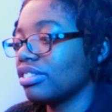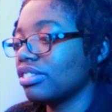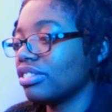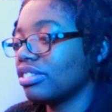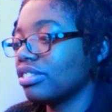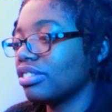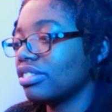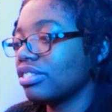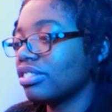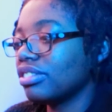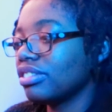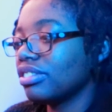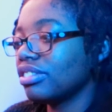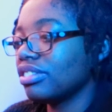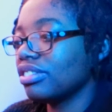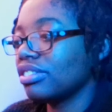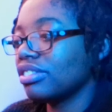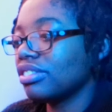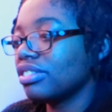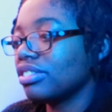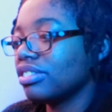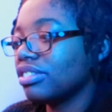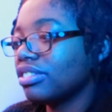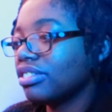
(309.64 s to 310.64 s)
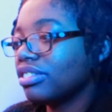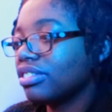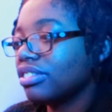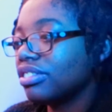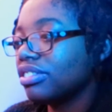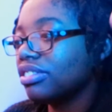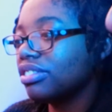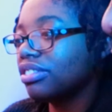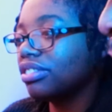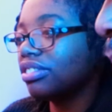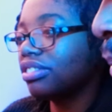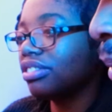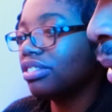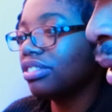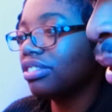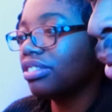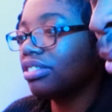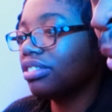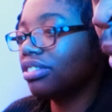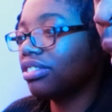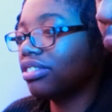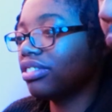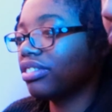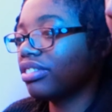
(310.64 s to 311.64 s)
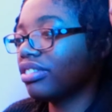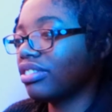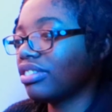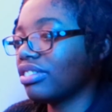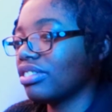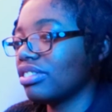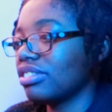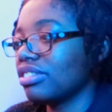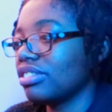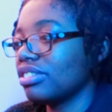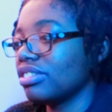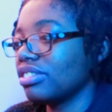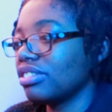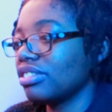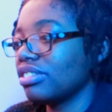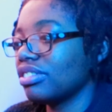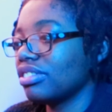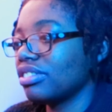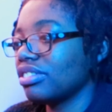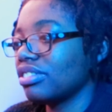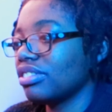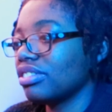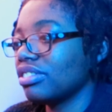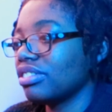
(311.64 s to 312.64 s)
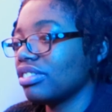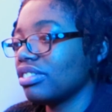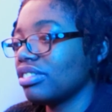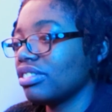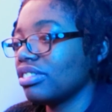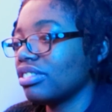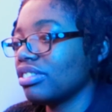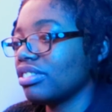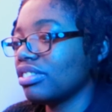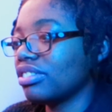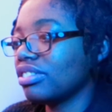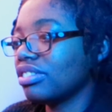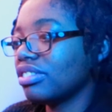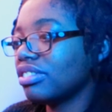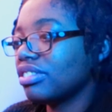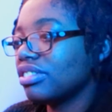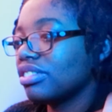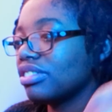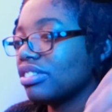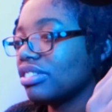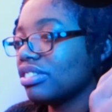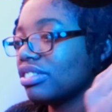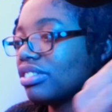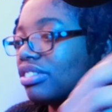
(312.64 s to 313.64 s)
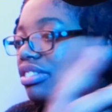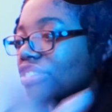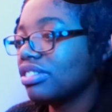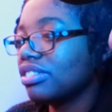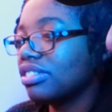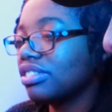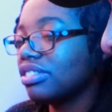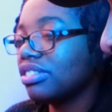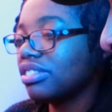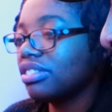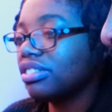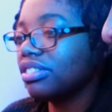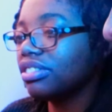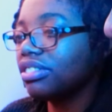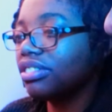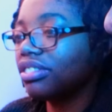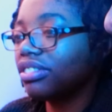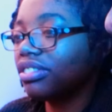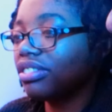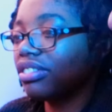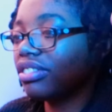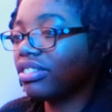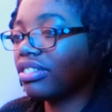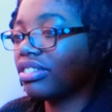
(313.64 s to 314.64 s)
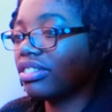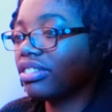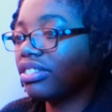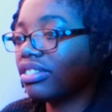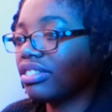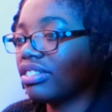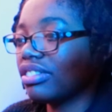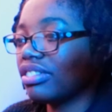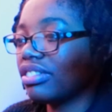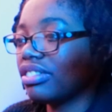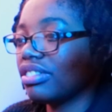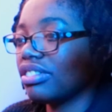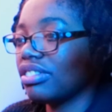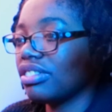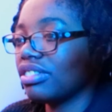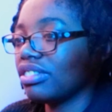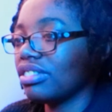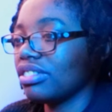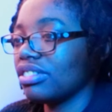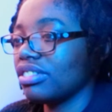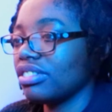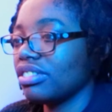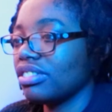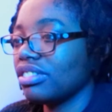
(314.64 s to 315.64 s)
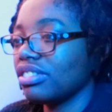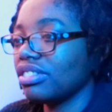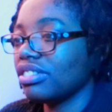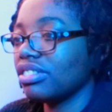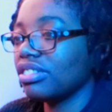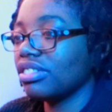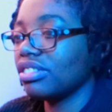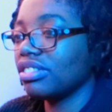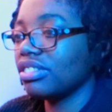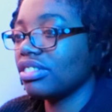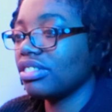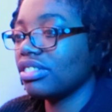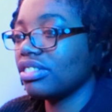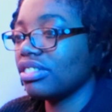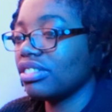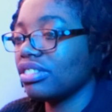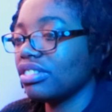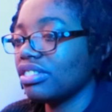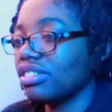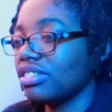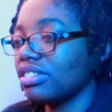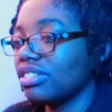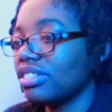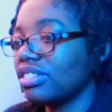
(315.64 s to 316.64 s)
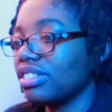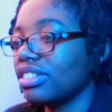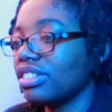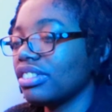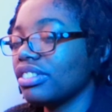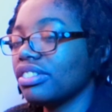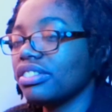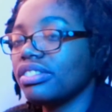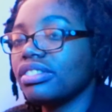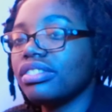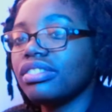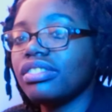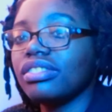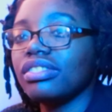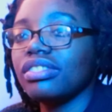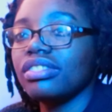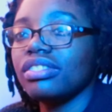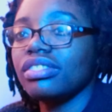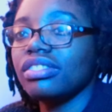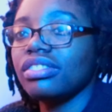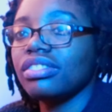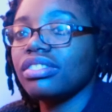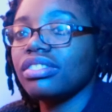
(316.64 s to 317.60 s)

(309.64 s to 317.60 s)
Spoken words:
(not speaking)